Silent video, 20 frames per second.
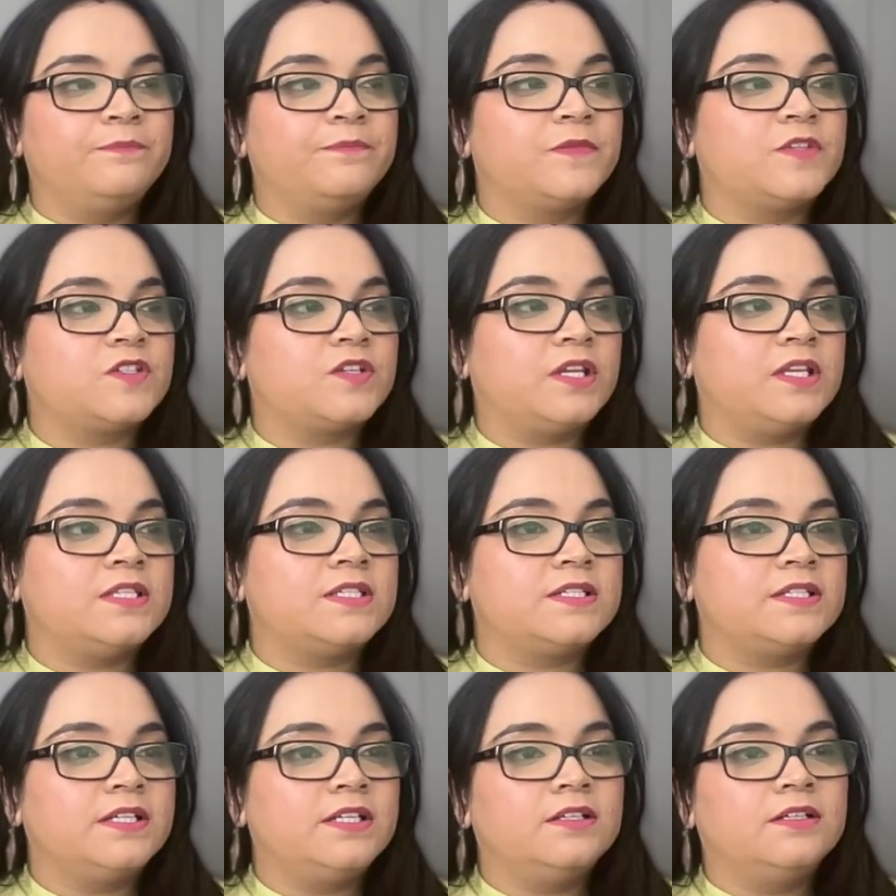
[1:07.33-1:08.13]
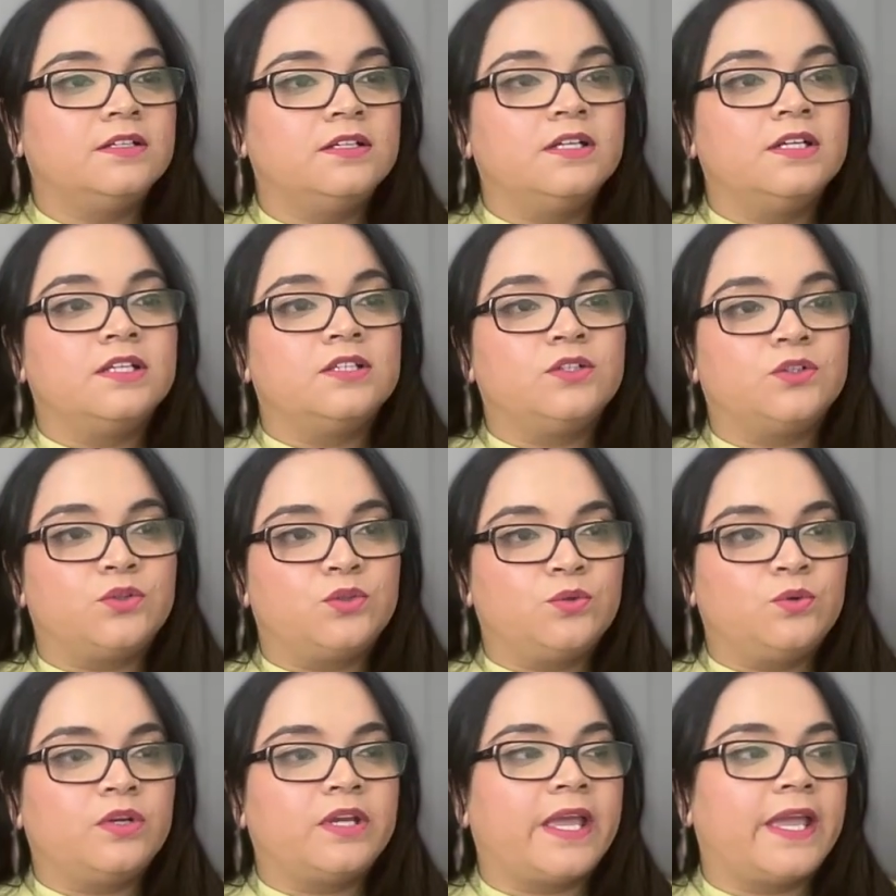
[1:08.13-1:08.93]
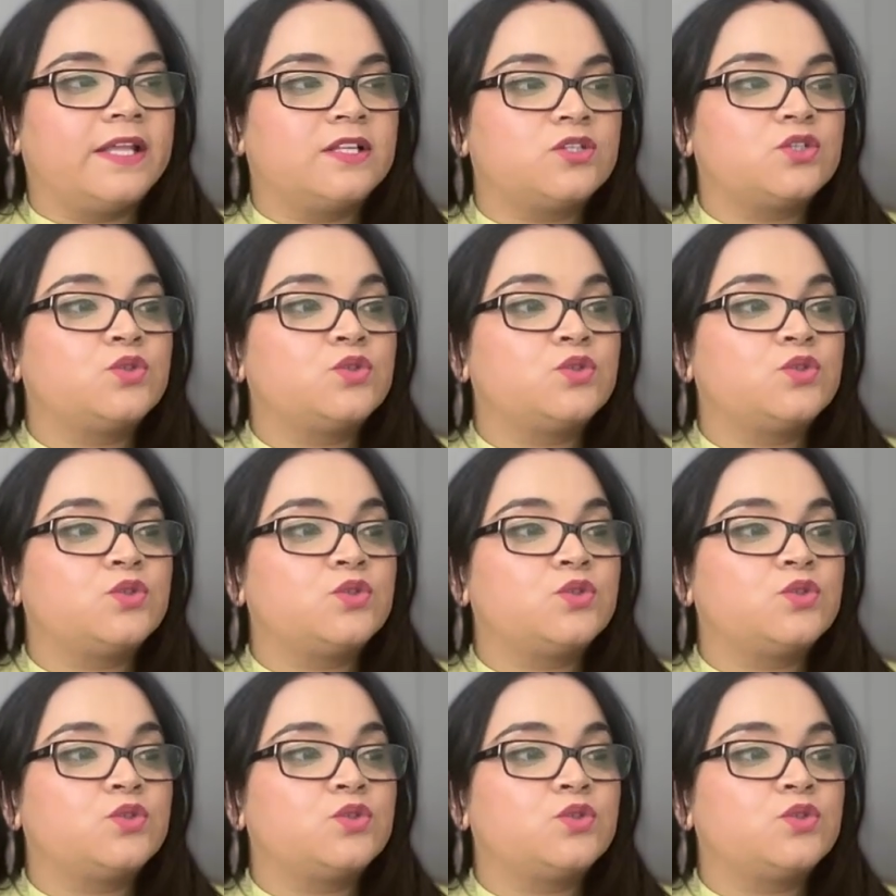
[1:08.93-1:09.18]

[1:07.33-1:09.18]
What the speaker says: So instead, the rook heads